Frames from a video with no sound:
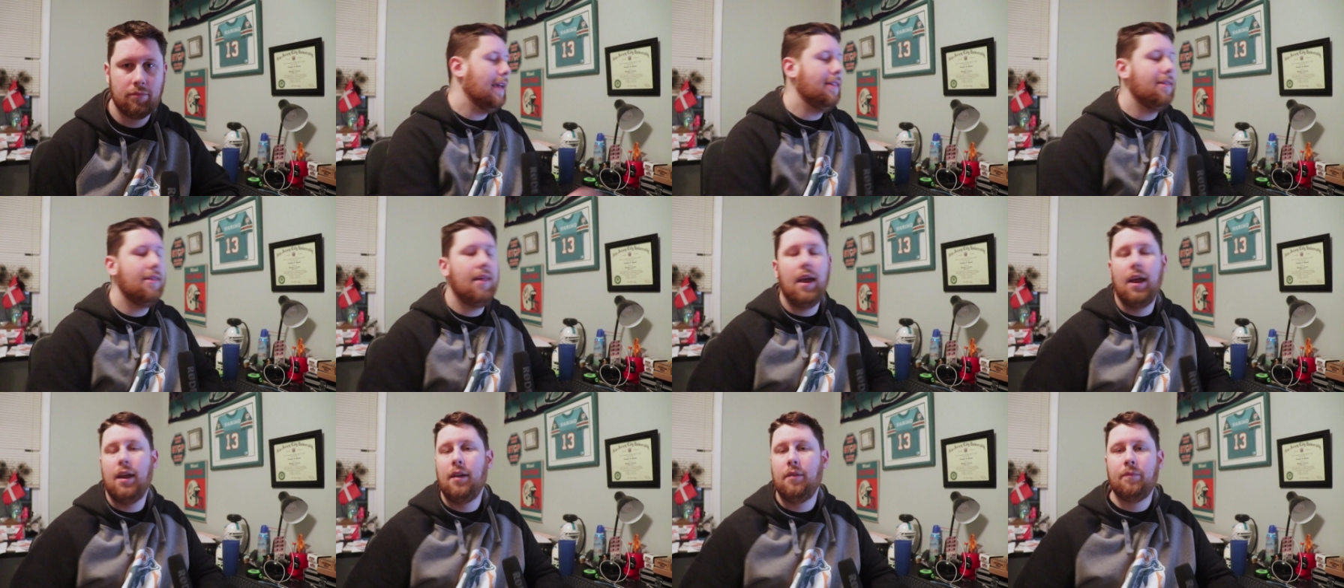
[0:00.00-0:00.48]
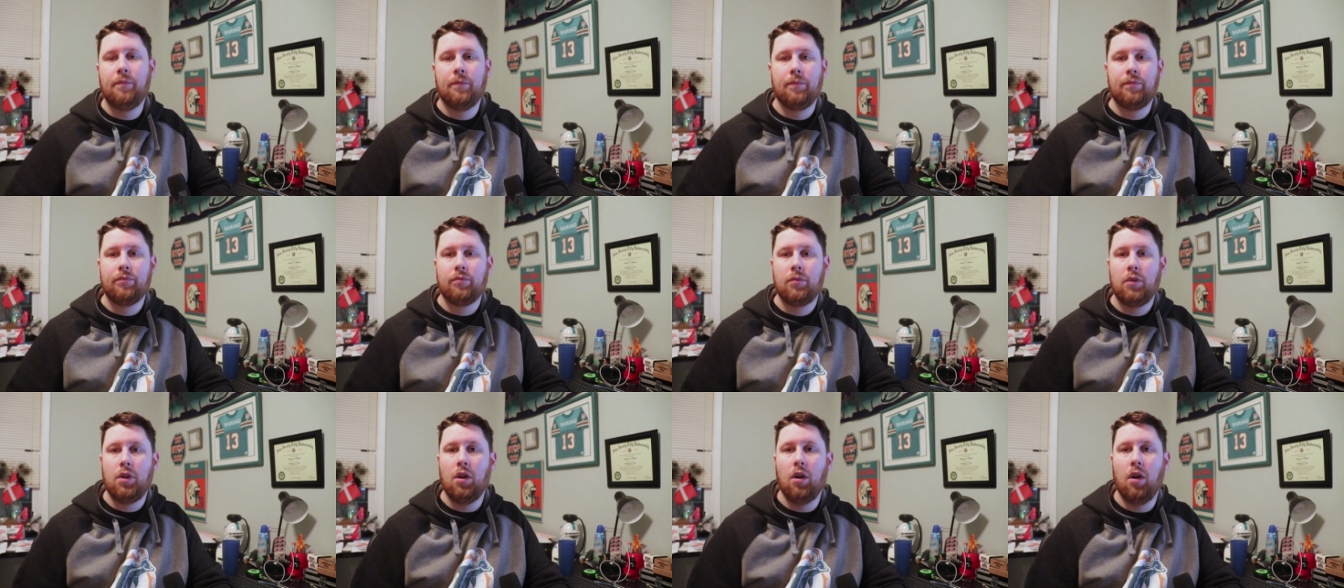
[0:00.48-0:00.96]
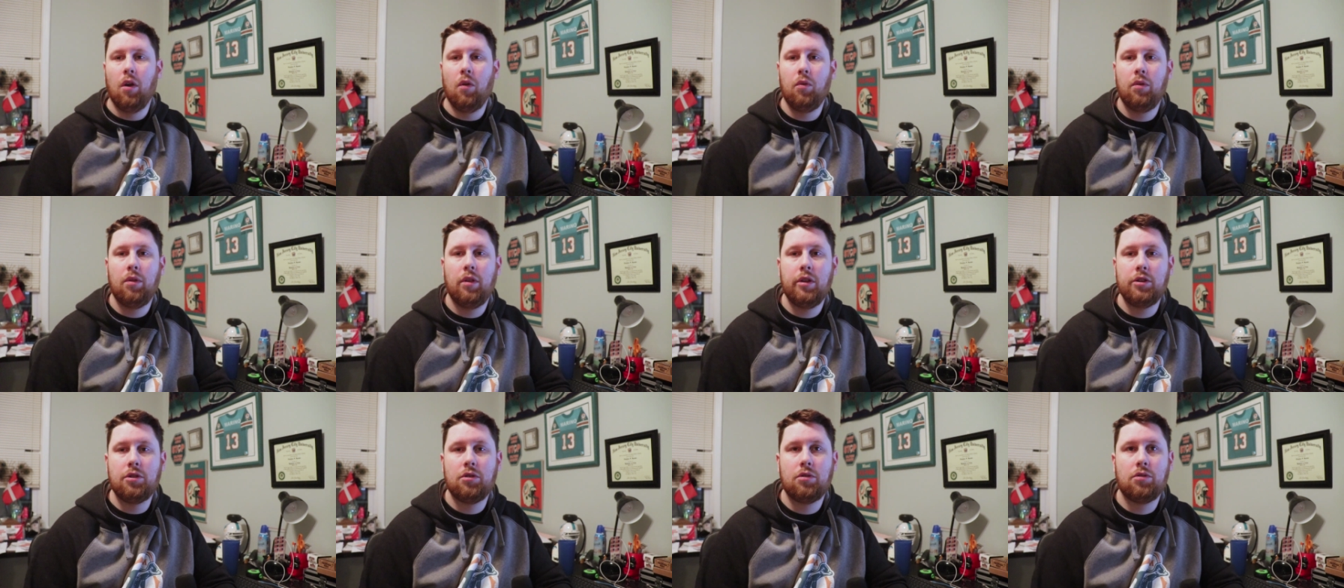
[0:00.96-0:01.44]
And then, you know,
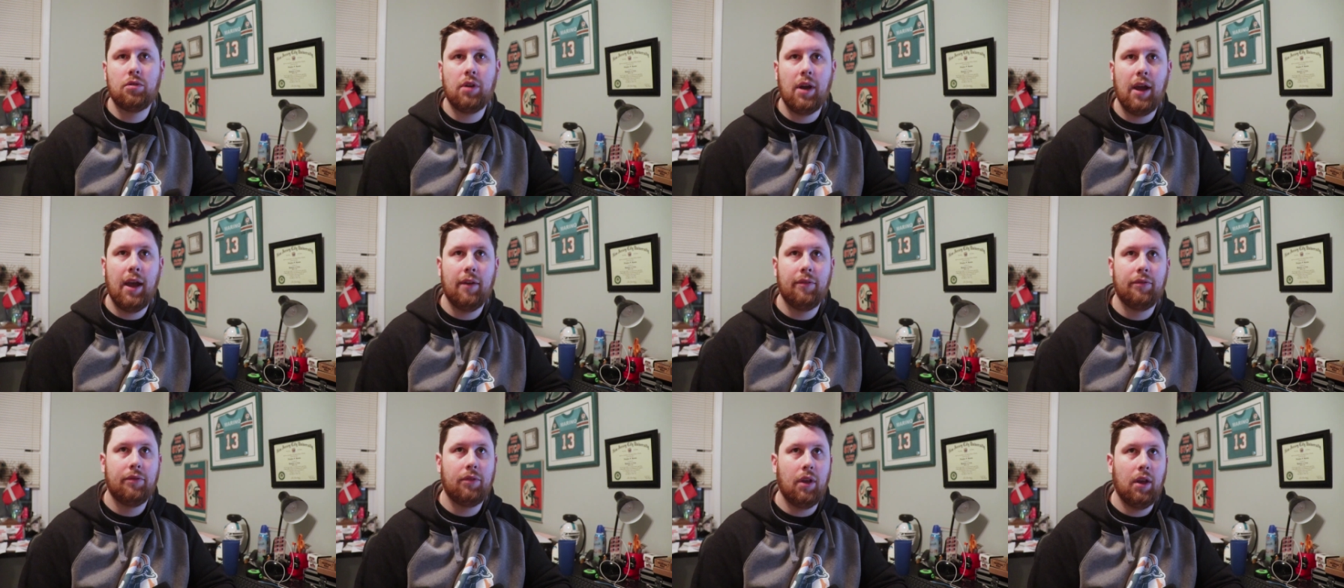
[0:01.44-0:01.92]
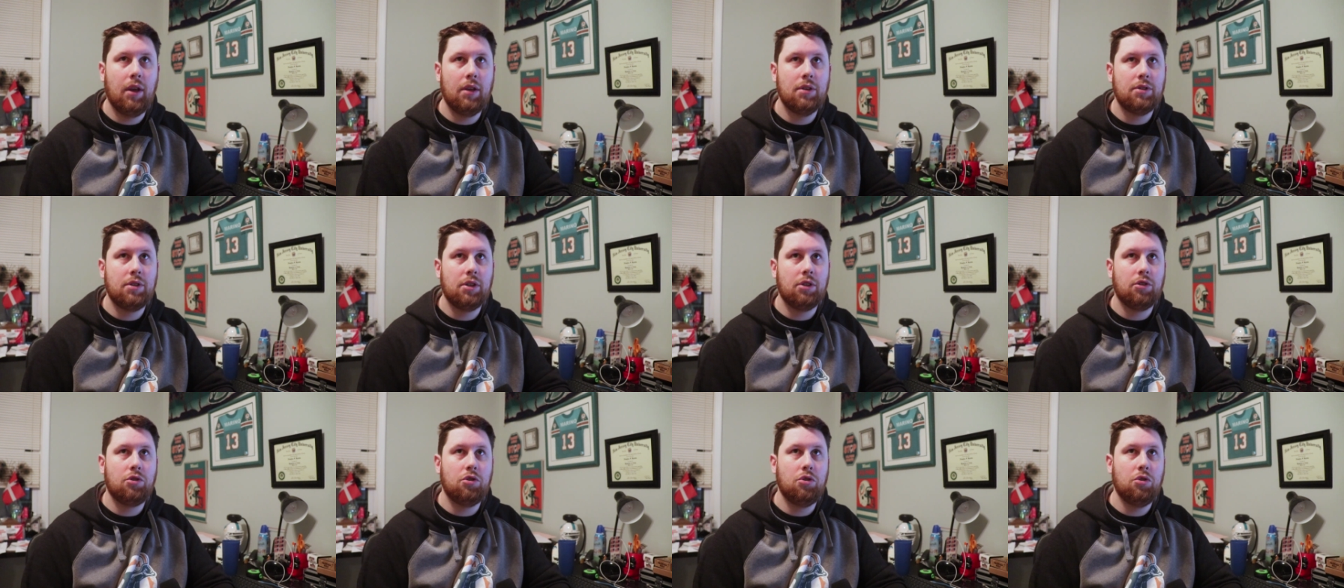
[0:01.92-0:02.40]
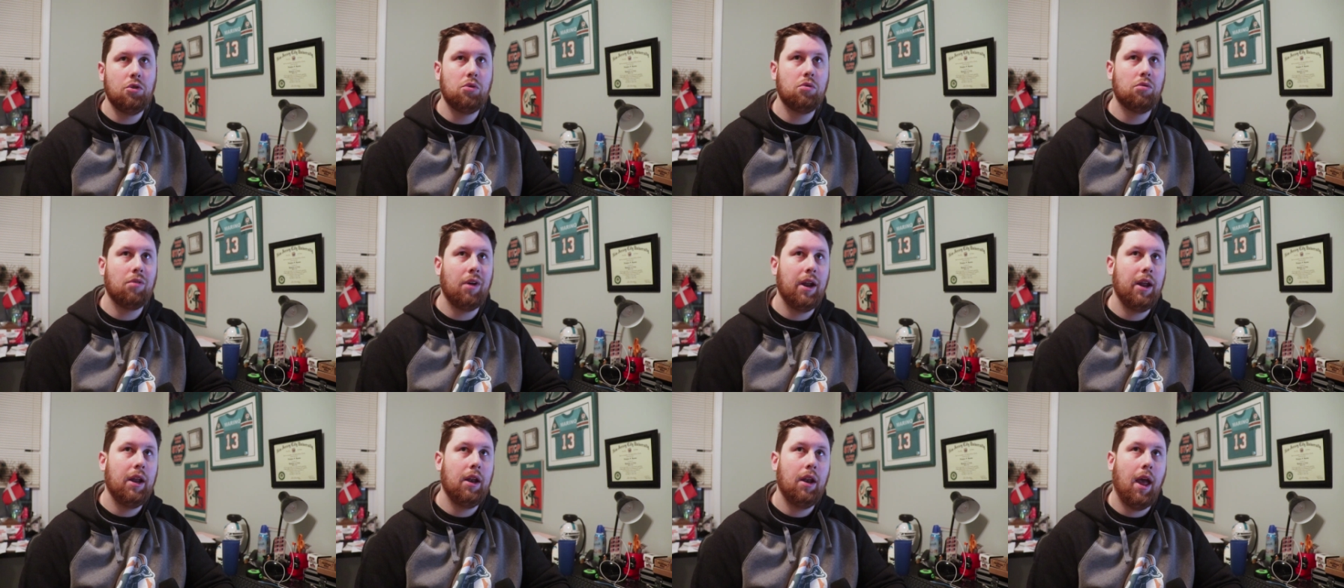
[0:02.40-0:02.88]
this draft isn't too
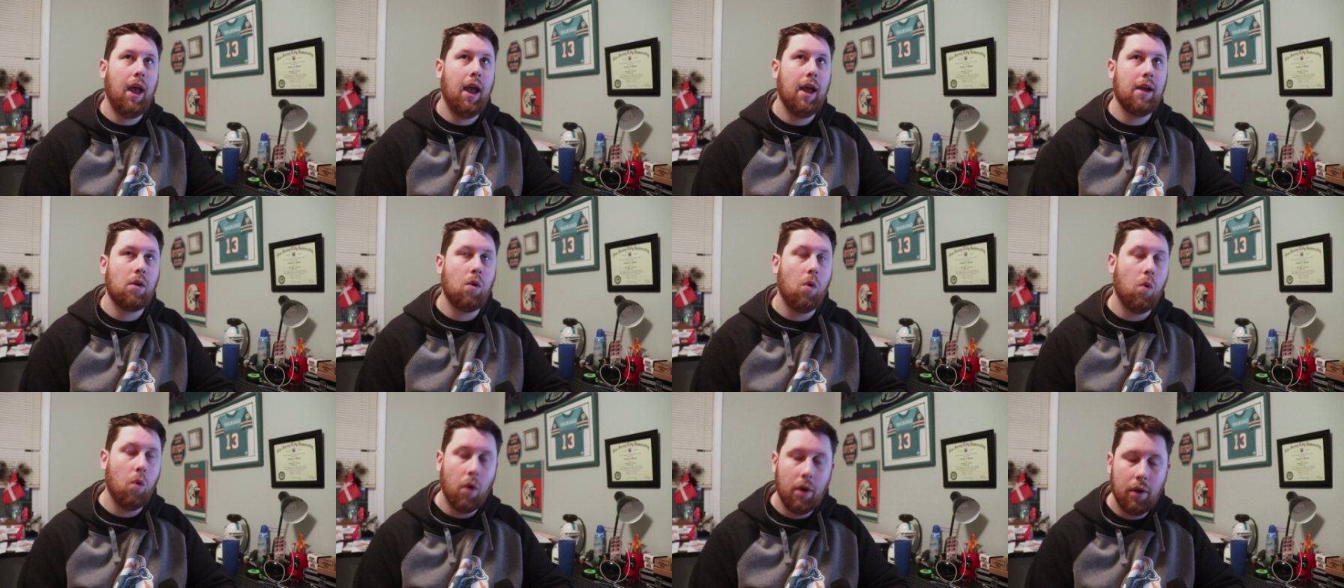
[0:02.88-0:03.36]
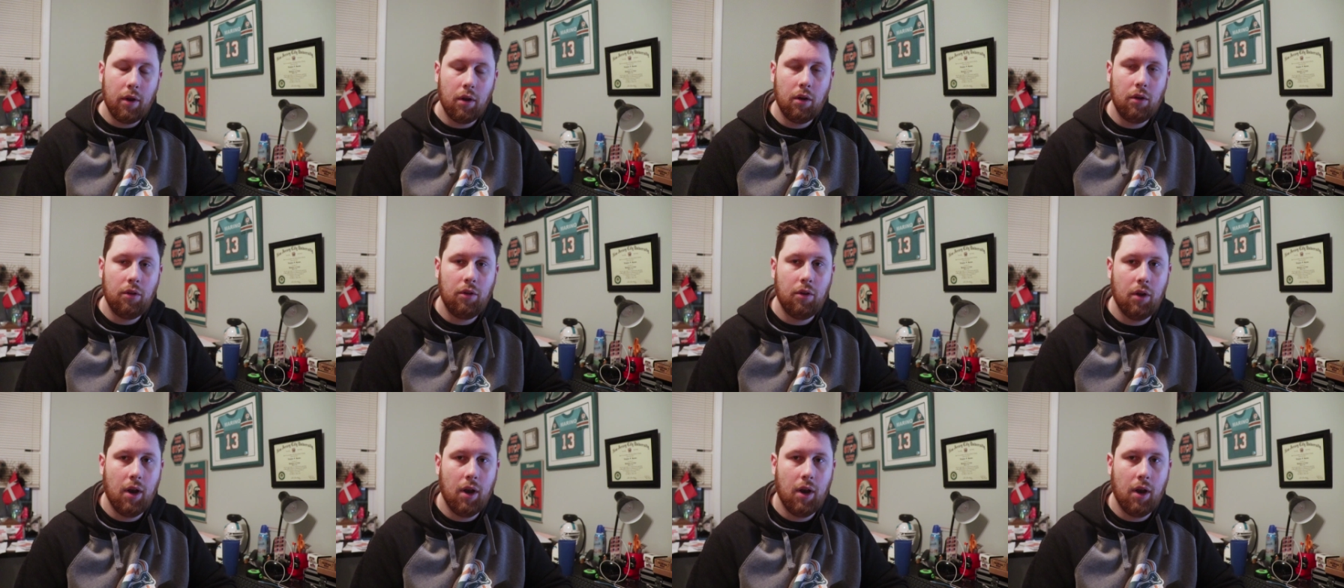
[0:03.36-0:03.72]
great at corner.